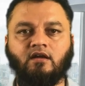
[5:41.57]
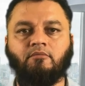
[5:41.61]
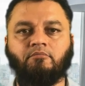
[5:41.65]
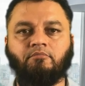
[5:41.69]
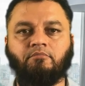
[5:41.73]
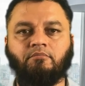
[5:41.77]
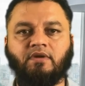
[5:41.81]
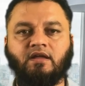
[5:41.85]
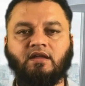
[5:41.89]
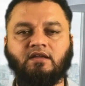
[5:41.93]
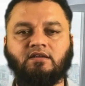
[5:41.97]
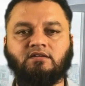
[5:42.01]

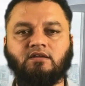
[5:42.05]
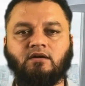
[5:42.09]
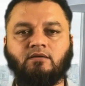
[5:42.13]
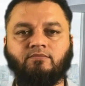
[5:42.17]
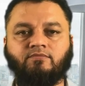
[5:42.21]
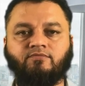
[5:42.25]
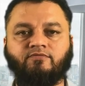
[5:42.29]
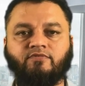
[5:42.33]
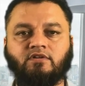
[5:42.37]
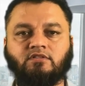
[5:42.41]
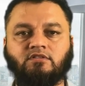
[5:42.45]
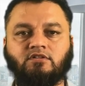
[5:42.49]
meet up
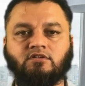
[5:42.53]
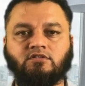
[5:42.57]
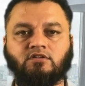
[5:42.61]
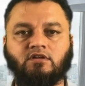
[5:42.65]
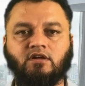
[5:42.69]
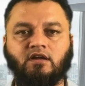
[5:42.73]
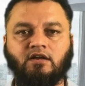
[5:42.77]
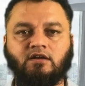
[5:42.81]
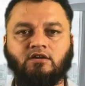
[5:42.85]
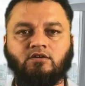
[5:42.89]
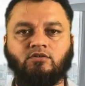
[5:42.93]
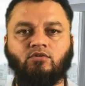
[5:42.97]
with the
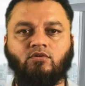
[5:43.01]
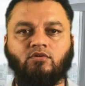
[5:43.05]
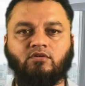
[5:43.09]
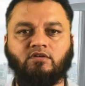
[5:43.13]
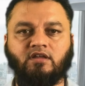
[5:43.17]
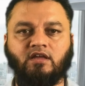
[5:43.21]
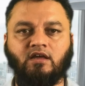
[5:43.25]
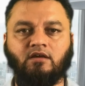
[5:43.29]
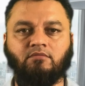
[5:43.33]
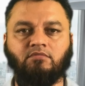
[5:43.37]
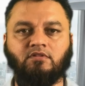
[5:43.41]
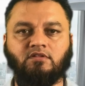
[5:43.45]
indoor
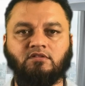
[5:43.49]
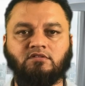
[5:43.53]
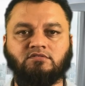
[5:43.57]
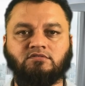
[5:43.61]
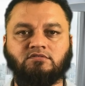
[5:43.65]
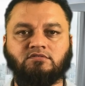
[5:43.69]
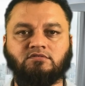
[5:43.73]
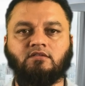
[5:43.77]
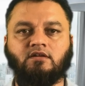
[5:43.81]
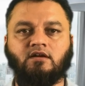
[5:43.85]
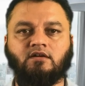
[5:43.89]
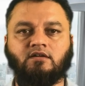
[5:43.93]

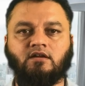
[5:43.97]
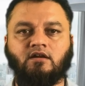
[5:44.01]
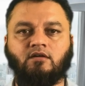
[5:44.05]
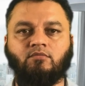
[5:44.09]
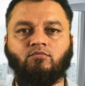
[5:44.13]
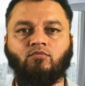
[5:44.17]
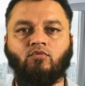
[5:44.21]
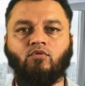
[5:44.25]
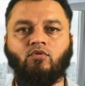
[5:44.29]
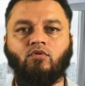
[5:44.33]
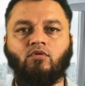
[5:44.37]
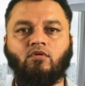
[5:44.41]
cables that are
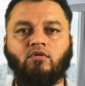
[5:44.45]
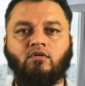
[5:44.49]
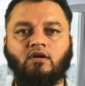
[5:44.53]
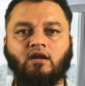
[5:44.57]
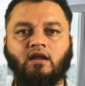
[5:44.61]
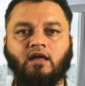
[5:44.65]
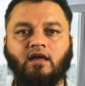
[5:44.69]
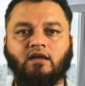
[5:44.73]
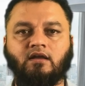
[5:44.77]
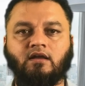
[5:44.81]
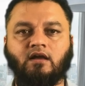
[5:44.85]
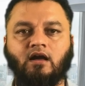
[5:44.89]
more
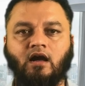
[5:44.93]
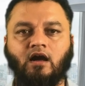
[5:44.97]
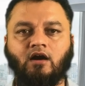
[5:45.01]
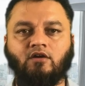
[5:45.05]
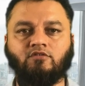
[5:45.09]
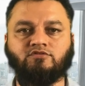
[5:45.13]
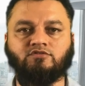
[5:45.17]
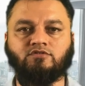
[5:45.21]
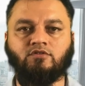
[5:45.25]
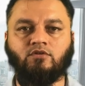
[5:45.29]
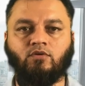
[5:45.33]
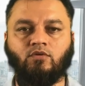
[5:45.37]
like
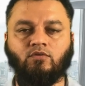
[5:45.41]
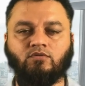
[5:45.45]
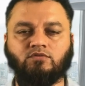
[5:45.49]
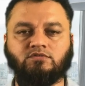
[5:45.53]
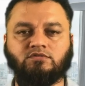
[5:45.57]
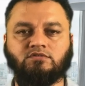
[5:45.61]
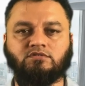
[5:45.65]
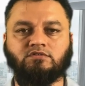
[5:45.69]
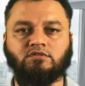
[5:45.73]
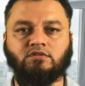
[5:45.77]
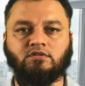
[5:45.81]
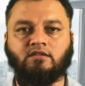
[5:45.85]
house
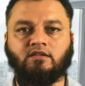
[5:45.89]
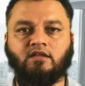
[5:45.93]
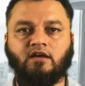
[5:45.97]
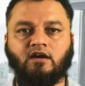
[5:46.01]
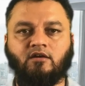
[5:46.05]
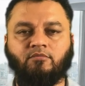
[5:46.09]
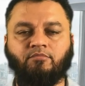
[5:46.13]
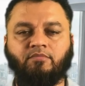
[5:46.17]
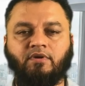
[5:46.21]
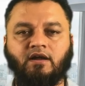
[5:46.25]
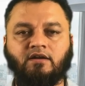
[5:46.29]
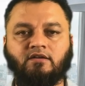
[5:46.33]
clothes. They
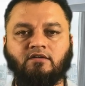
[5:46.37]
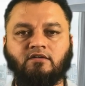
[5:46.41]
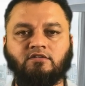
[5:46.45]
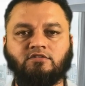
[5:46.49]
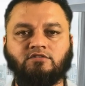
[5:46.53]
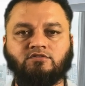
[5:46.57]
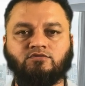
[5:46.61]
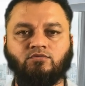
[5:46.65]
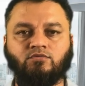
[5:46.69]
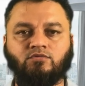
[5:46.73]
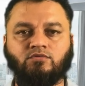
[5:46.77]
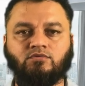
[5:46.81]
are better
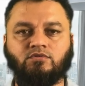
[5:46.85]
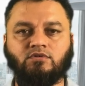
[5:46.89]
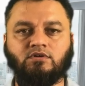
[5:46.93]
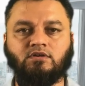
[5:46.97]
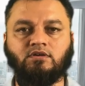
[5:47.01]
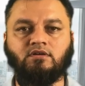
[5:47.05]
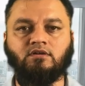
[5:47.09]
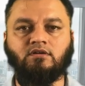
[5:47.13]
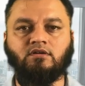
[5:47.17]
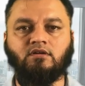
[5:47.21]
suited